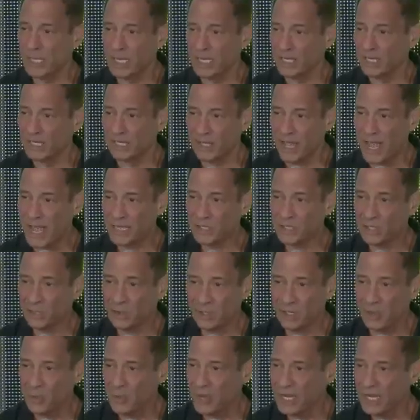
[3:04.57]
that in the last
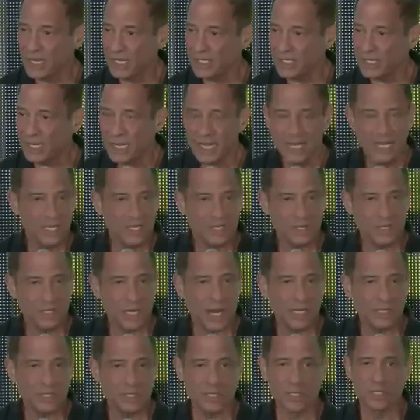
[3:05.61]
3 weeks, he's
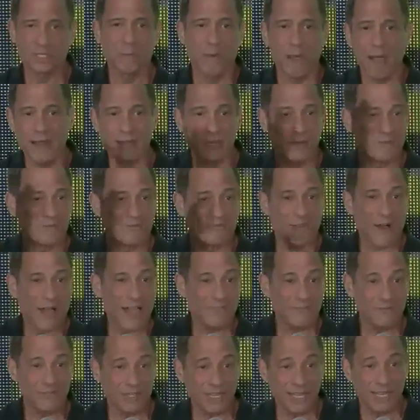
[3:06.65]
changed his mind on
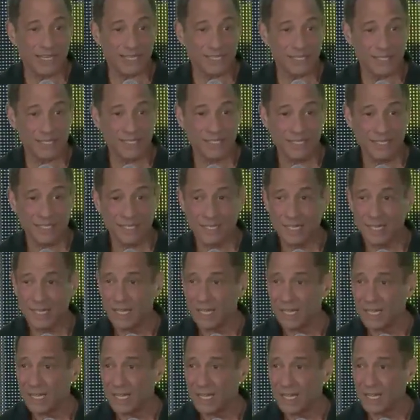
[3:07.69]
5 things.
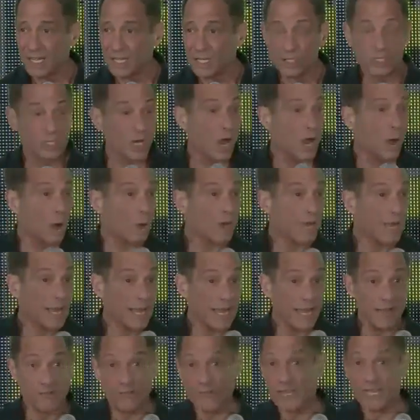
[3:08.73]
So
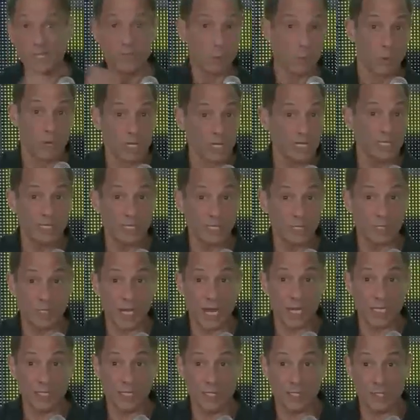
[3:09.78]
if he's willing to
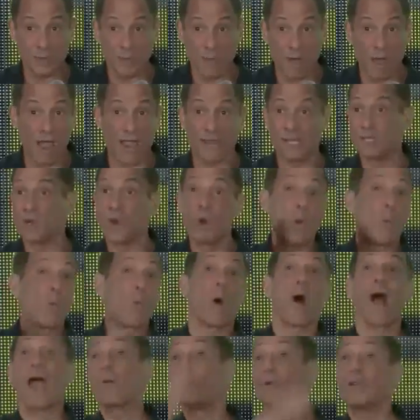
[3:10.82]
change his mind,
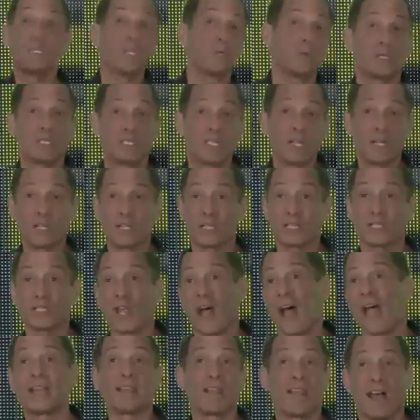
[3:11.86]
why would you sit in the
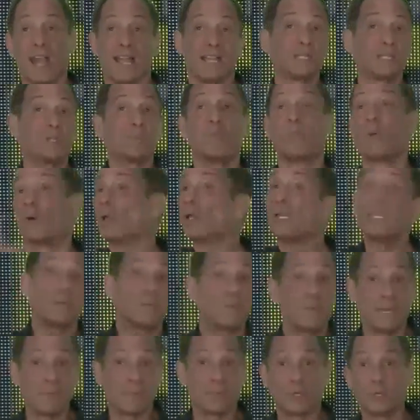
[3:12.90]
sidelines, bully
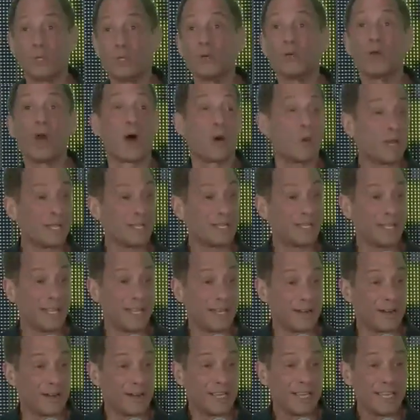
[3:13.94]
people who go in
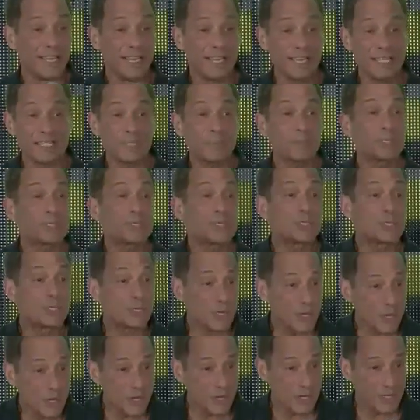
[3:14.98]
there? It's
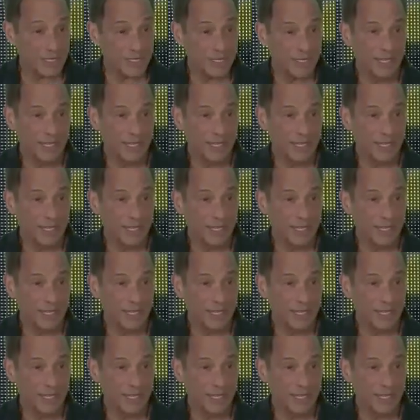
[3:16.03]
absurd.